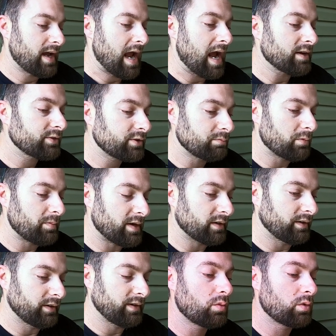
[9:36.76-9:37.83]
asked them about
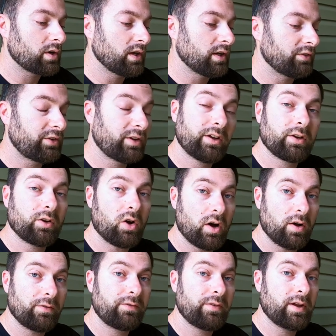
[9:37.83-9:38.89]
it. We're gonna send it
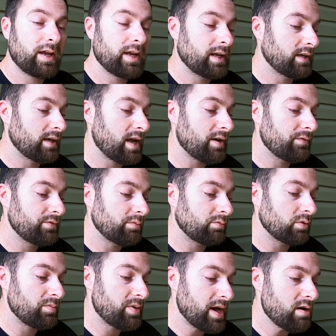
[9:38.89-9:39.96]
off and have them
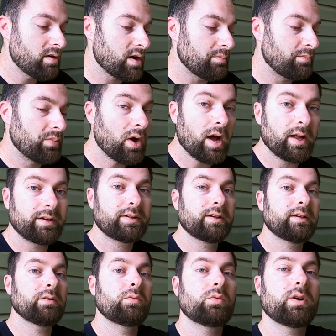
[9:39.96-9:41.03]
repair it. But
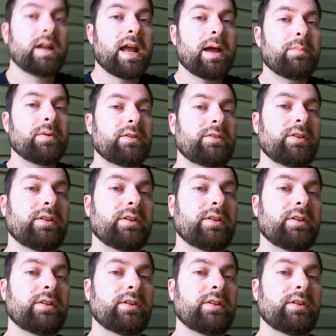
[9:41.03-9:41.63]
what happens